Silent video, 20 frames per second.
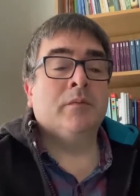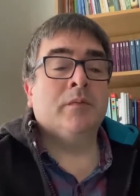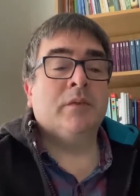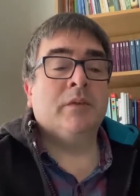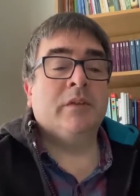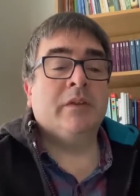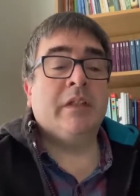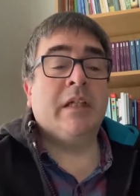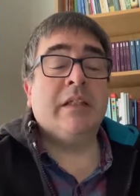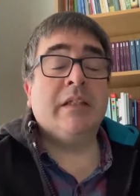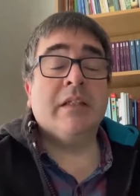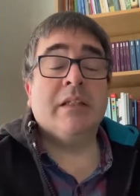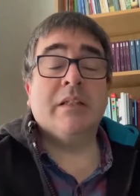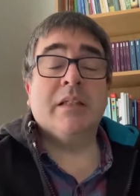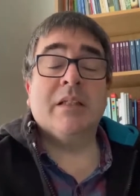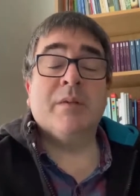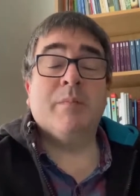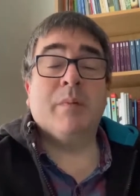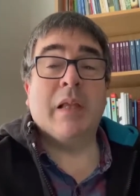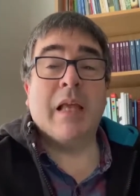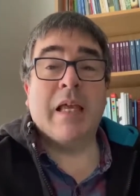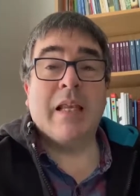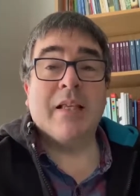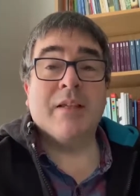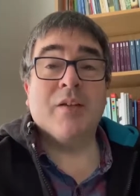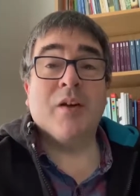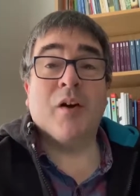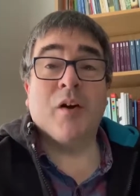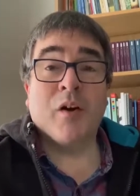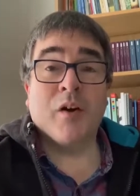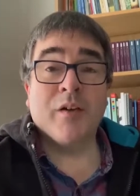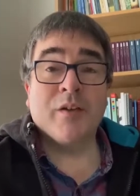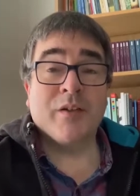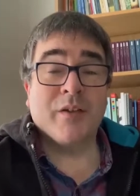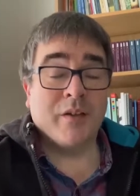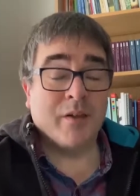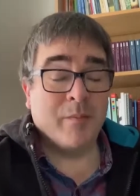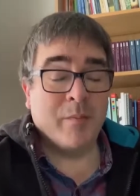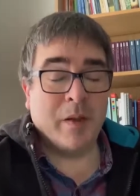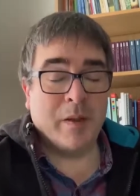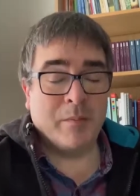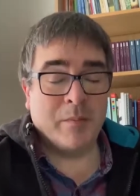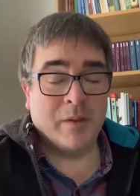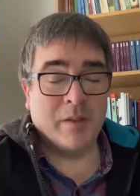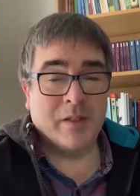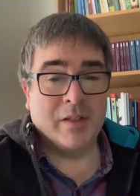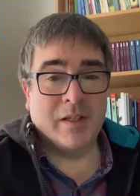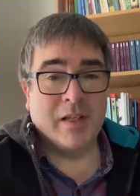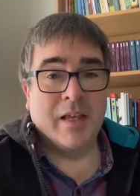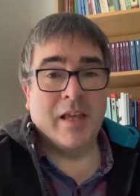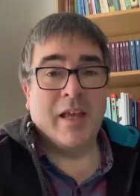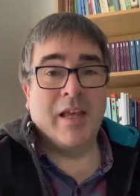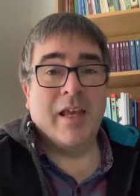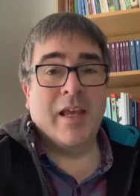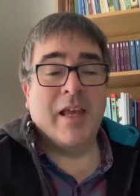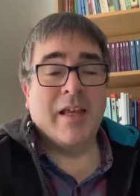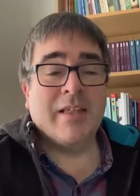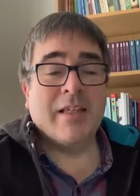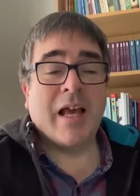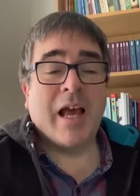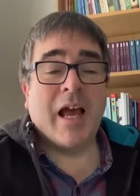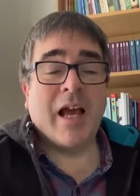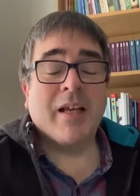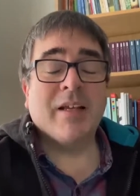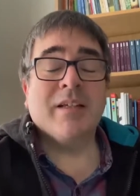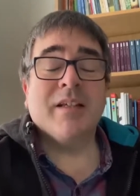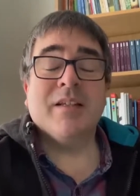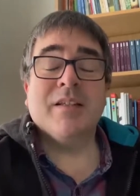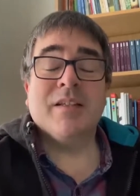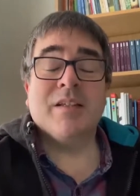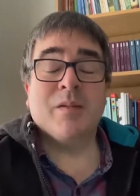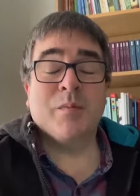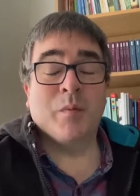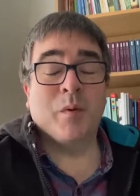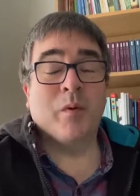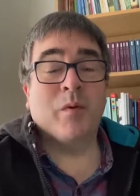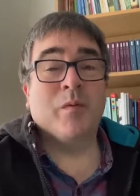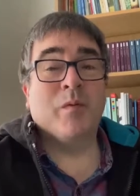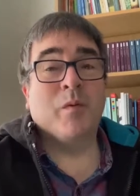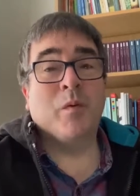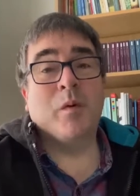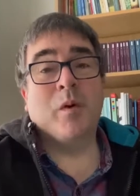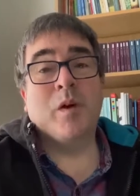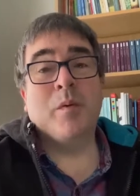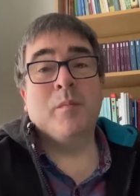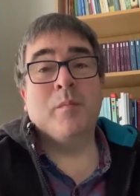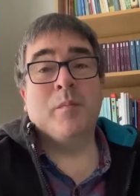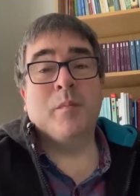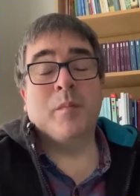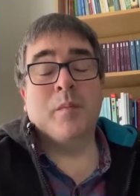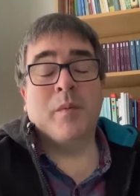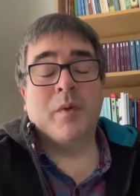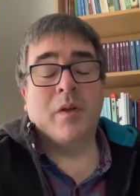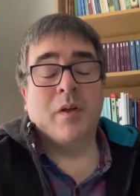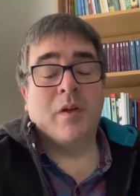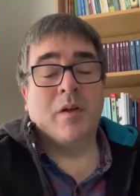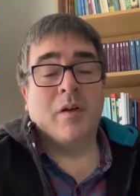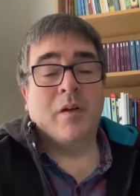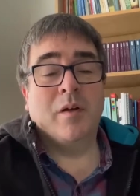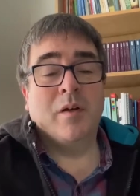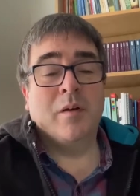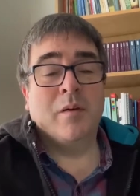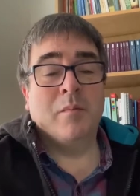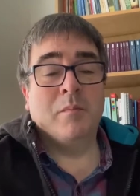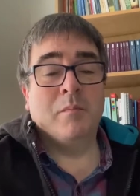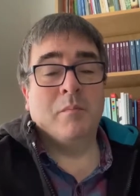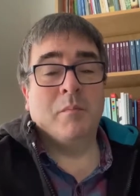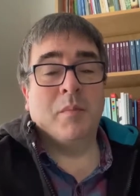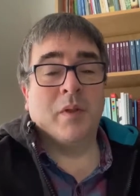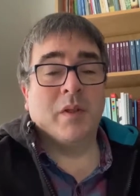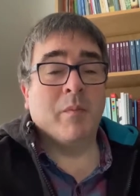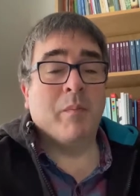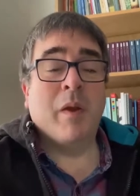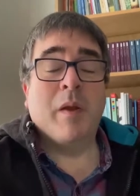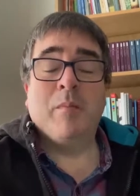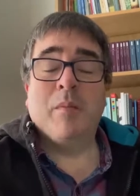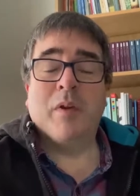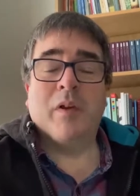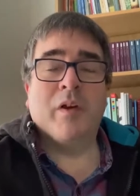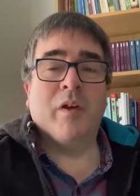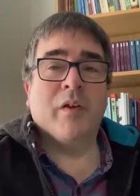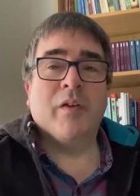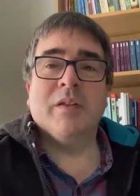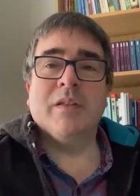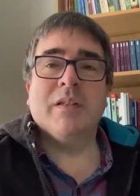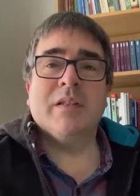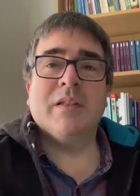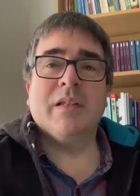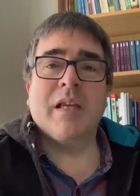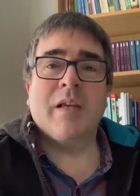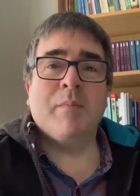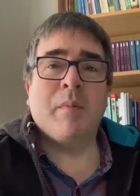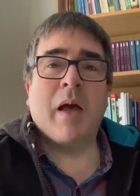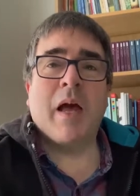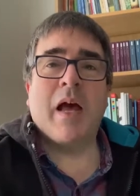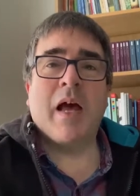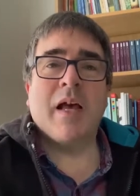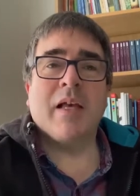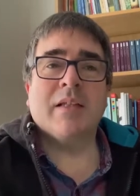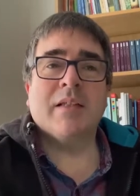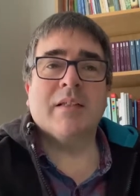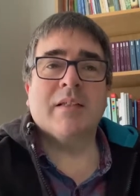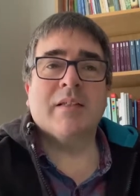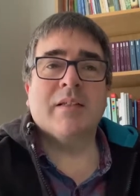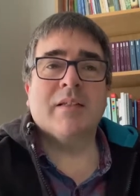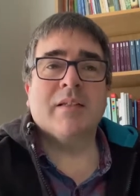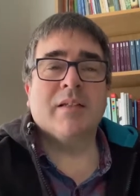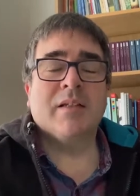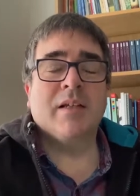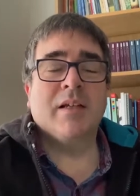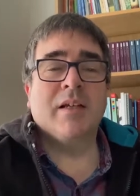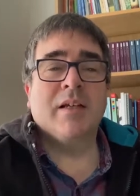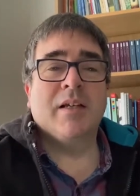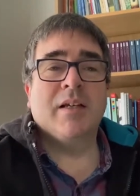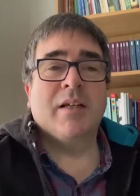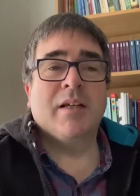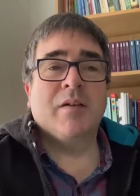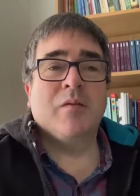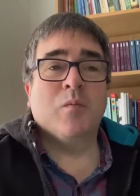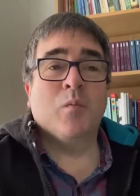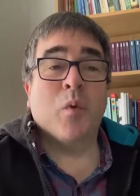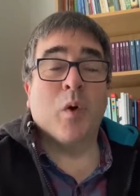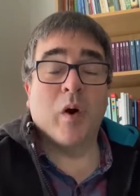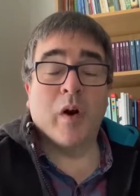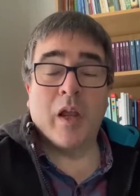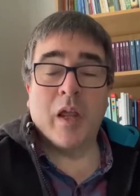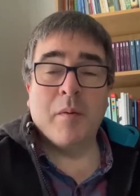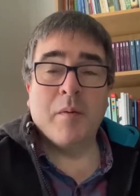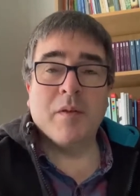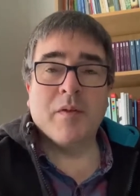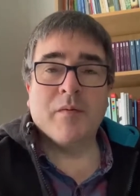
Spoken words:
Jesus displayed his heart to the people. His actions spoke for him. but the people couldn't see past where he was